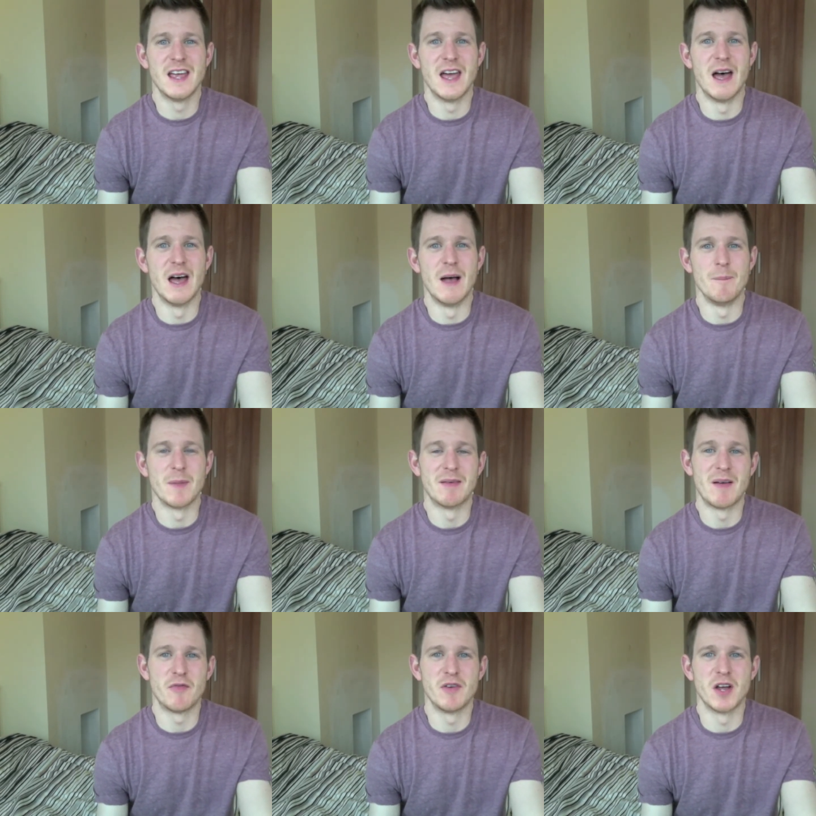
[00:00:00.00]

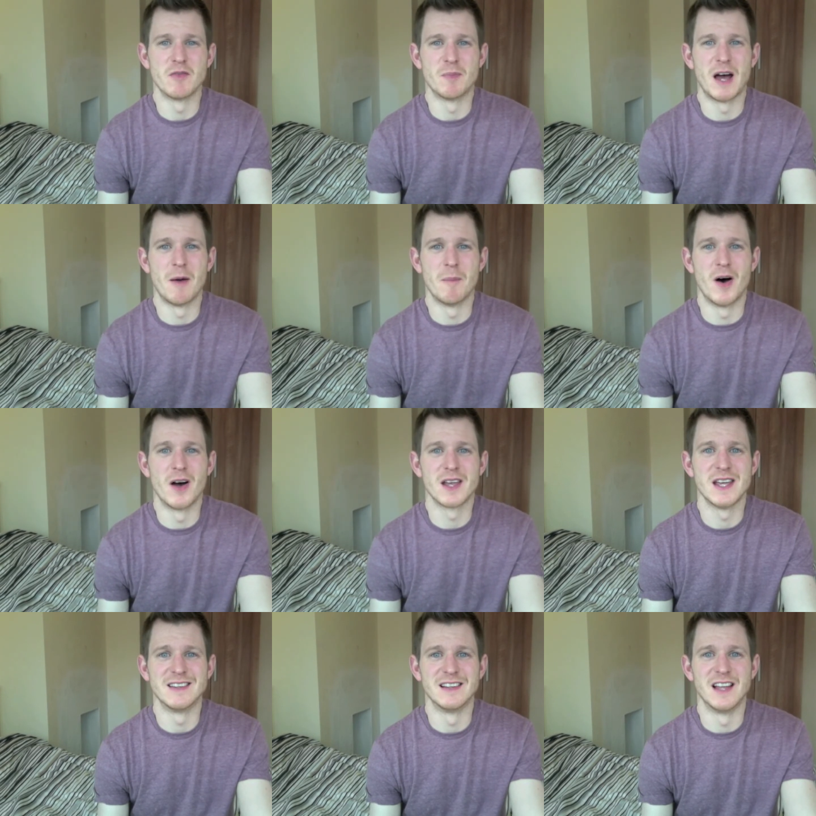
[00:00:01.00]
Around the £300 mark
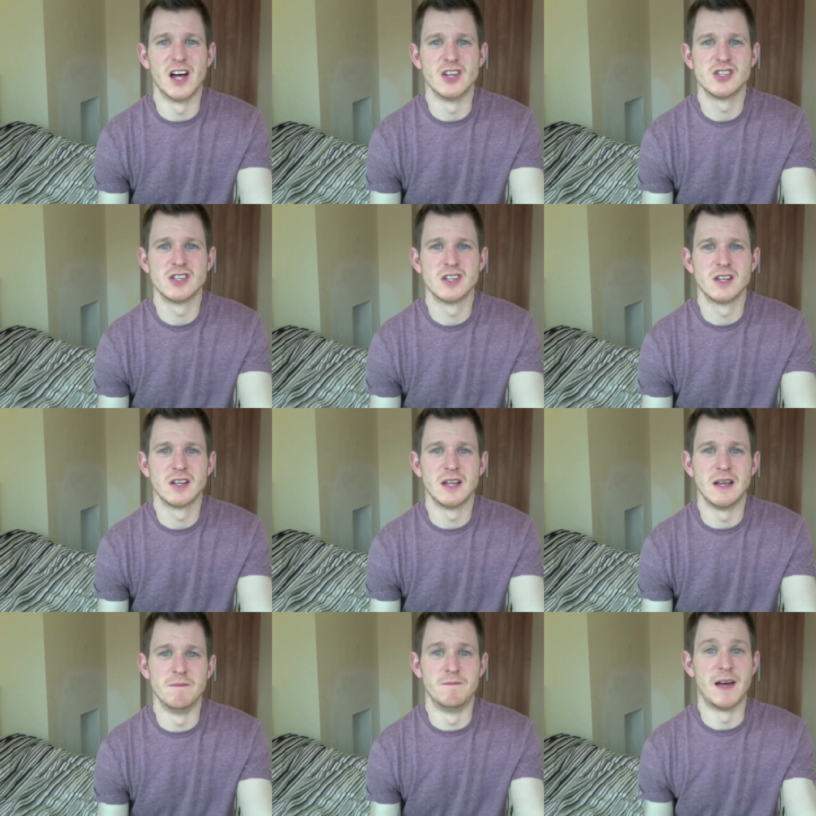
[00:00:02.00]
is a large
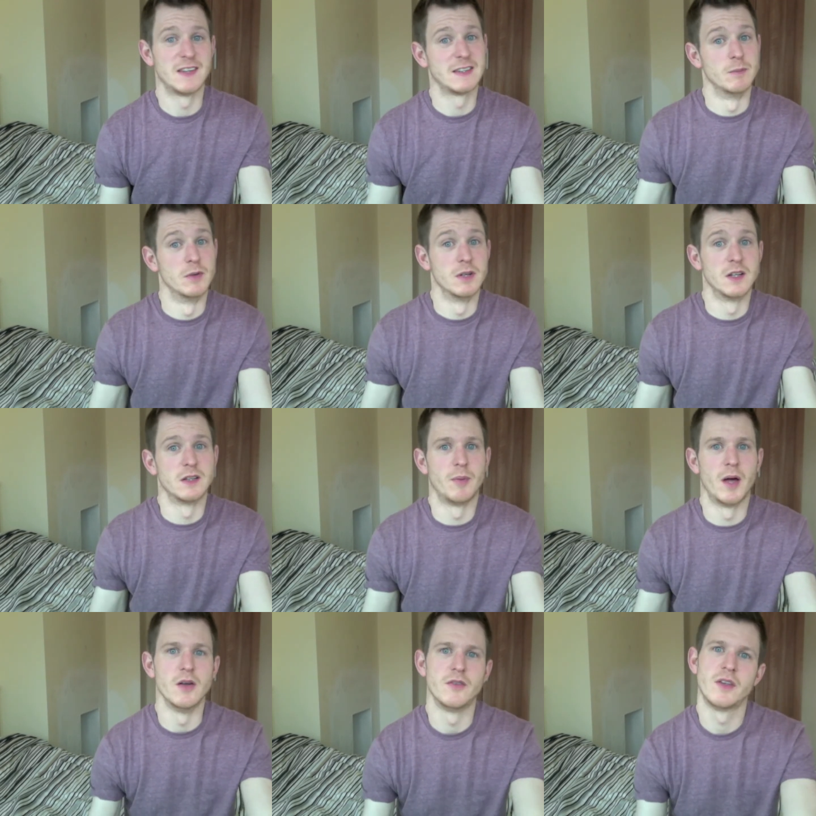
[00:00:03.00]
investment, I
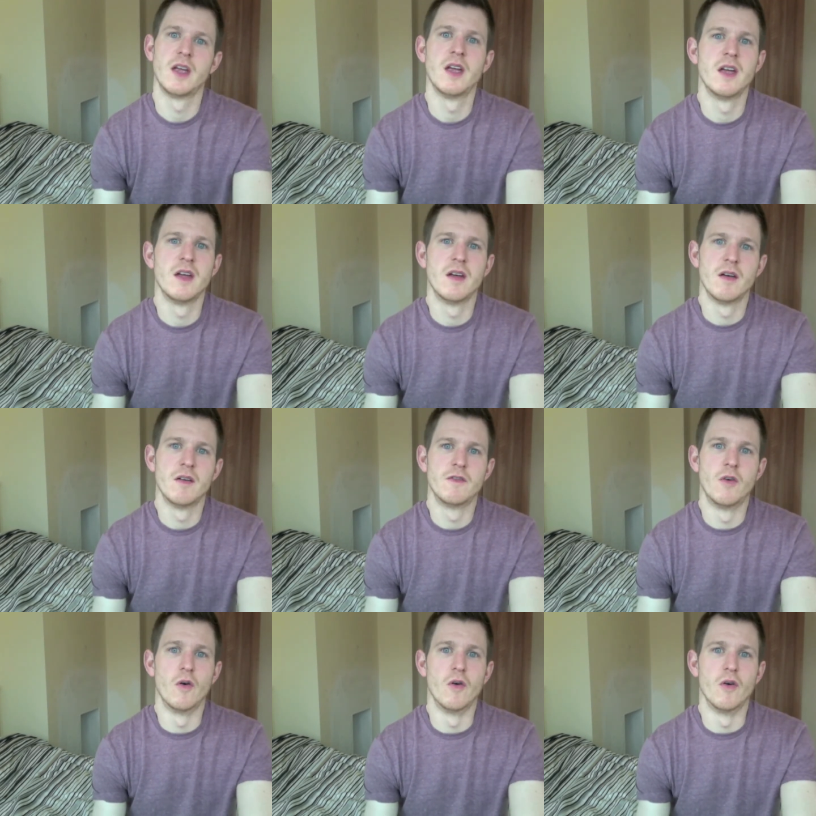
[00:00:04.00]
suppose,
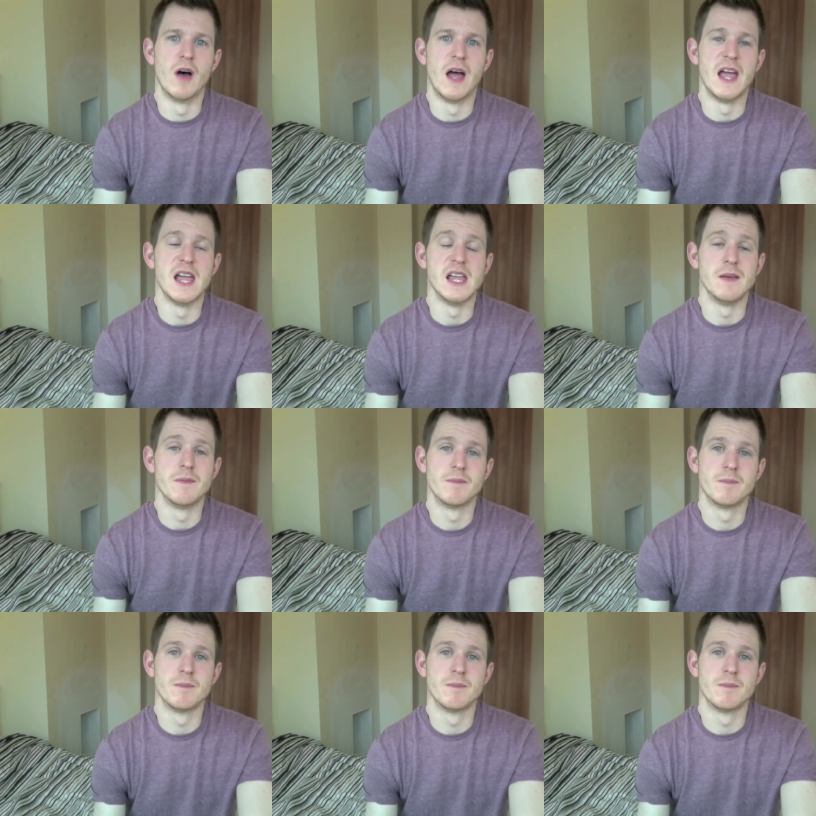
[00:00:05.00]
for a